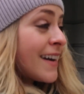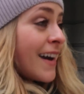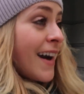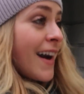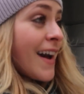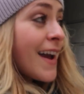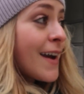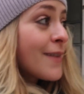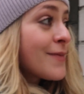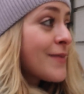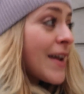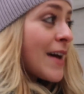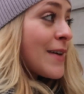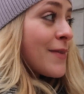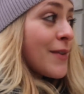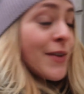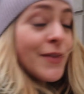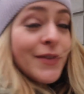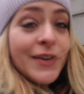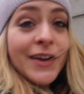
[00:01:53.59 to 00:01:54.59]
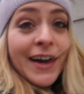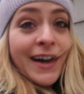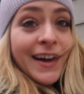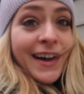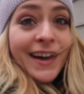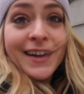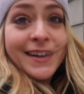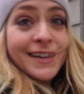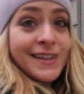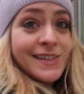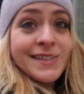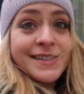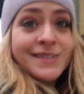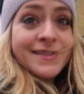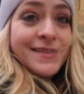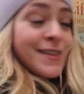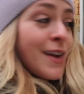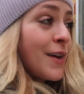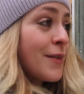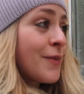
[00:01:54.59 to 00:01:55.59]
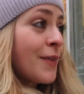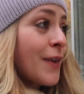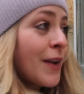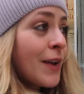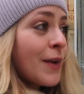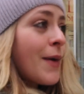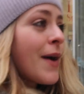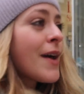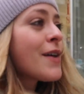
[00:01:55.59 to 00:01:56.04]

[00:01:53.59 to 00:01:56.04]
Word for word: I have never even heard of a lot.